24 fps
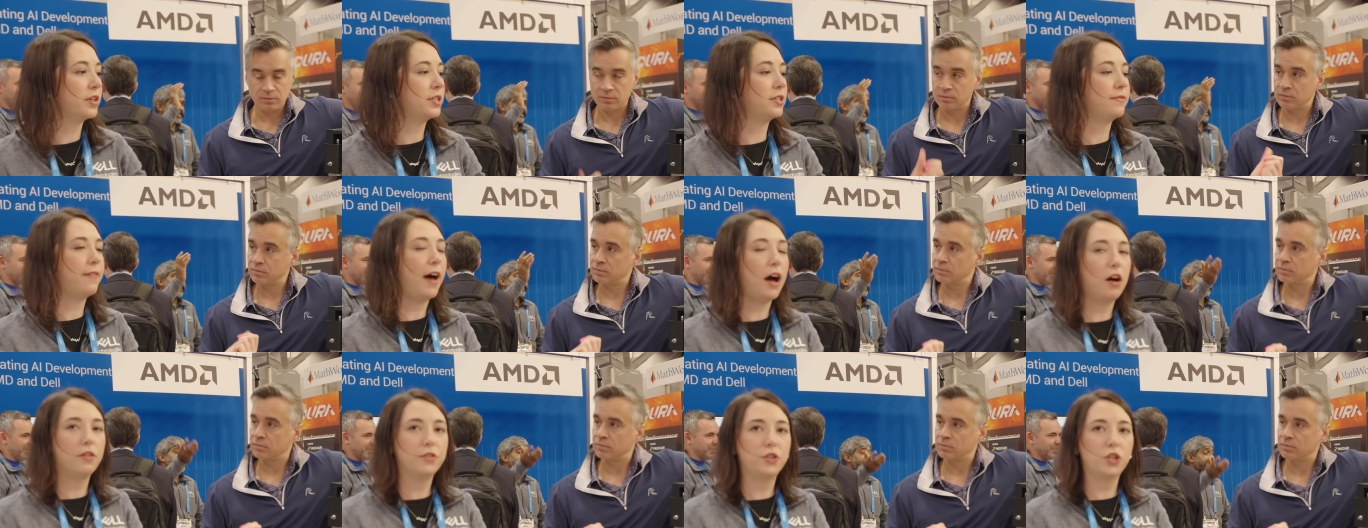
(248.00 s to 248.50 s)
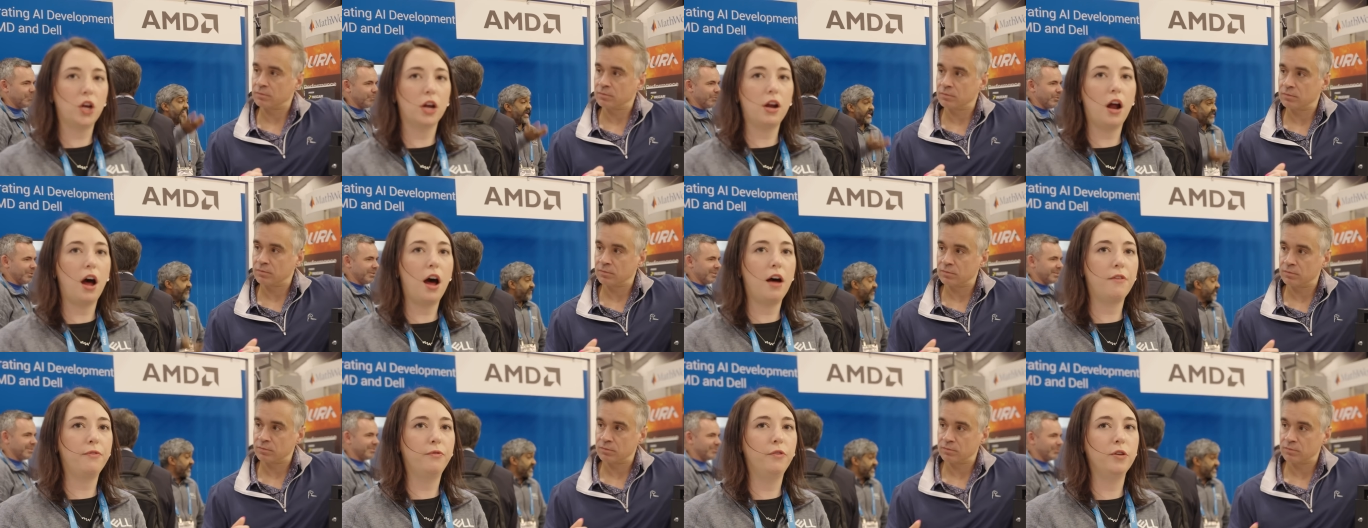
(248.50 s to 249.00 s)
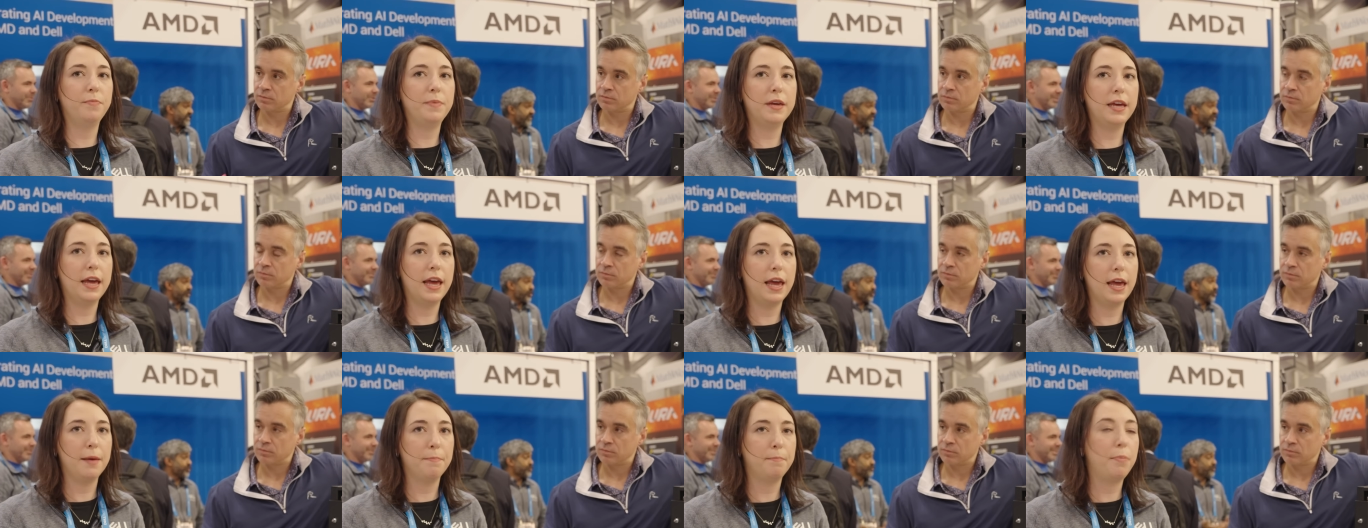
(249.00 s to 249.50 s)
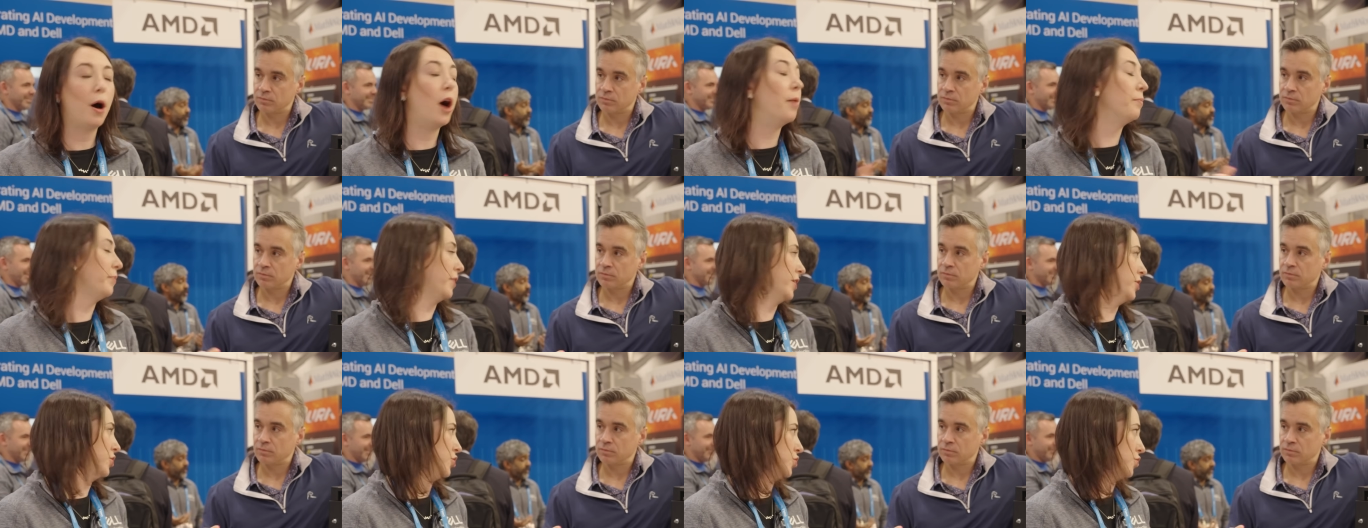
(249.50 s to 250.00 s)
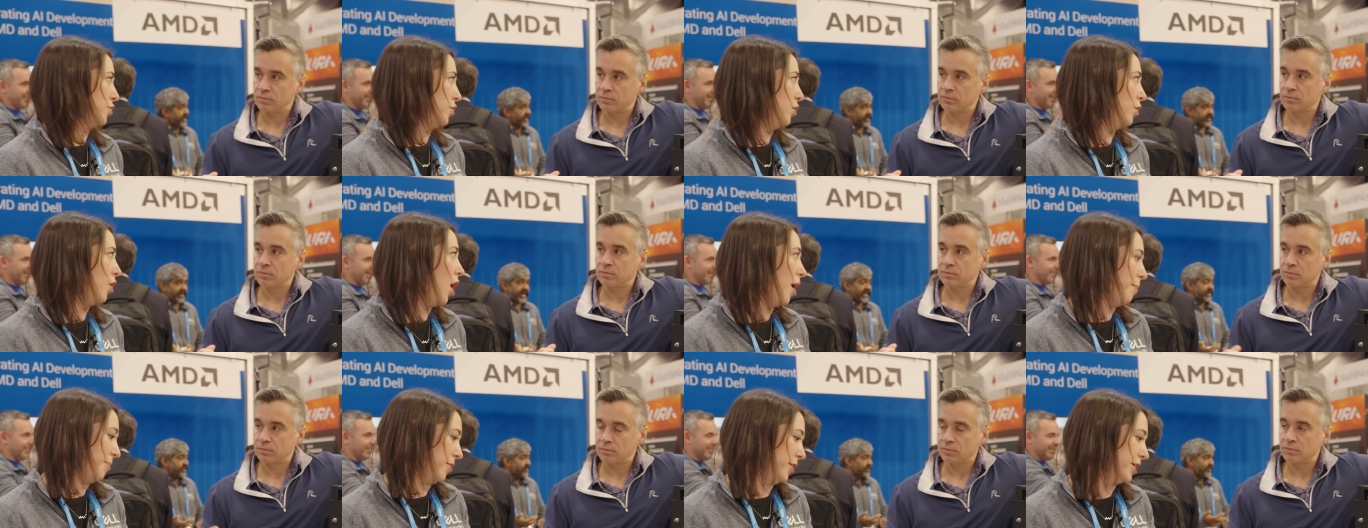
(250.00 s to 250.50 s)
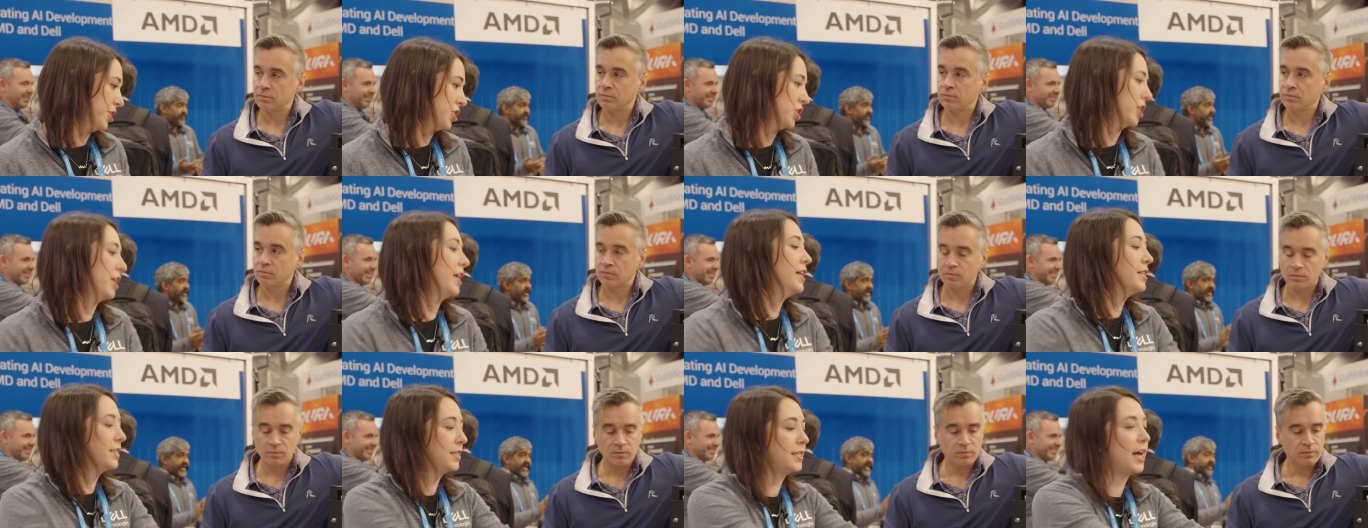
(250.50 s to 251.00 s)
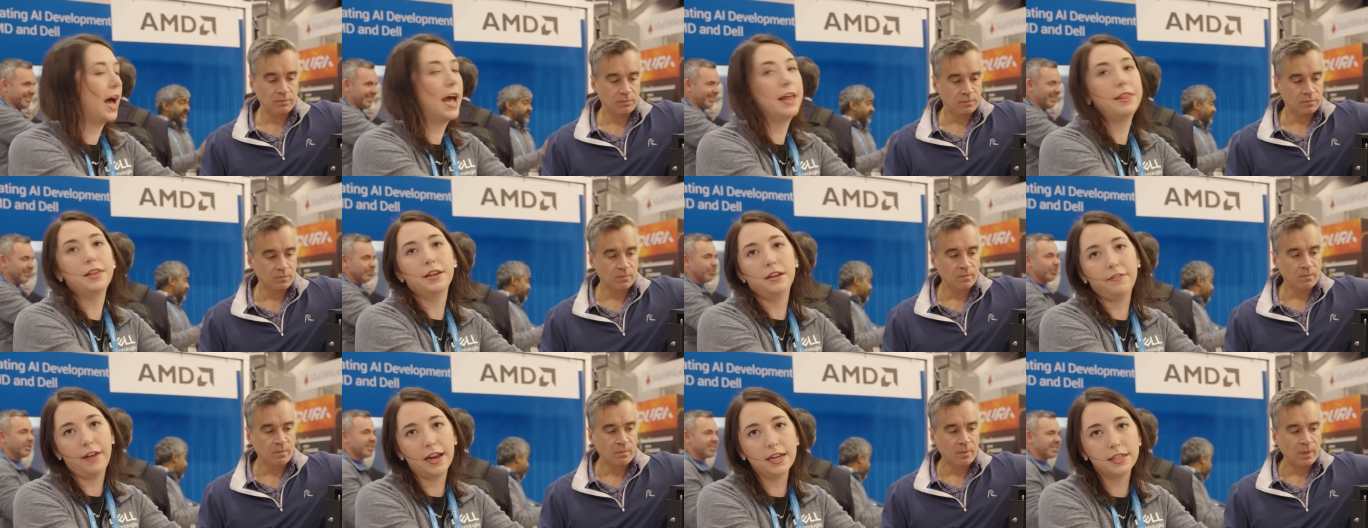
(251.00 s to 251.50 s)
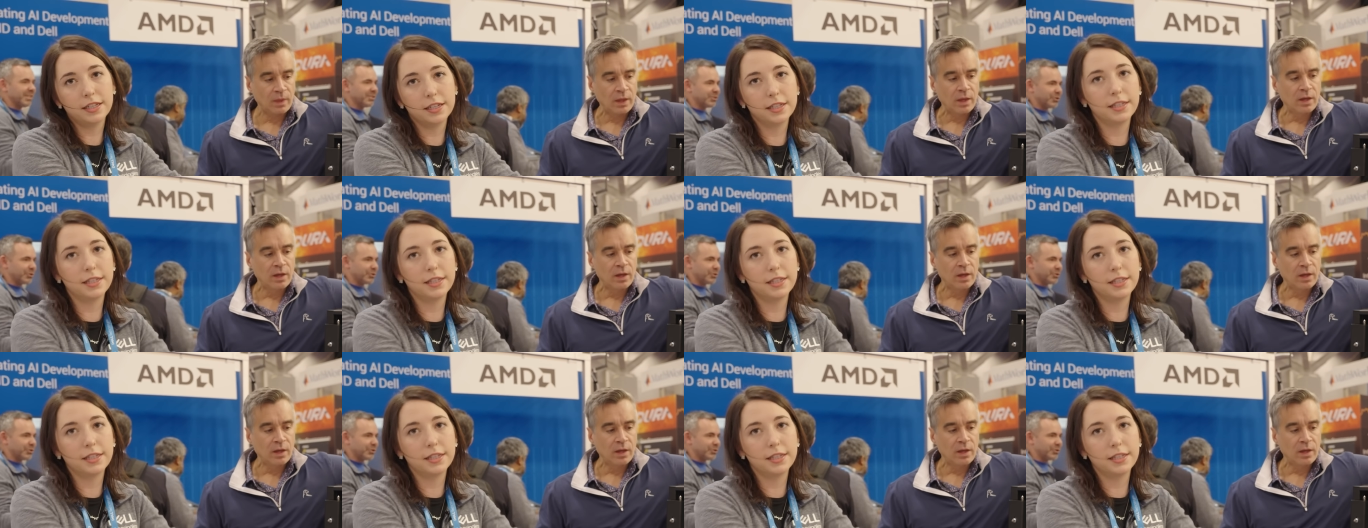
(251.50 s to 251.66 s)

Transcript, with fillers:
Speaker 1: this valve shutoff would be a pump control operation inside the device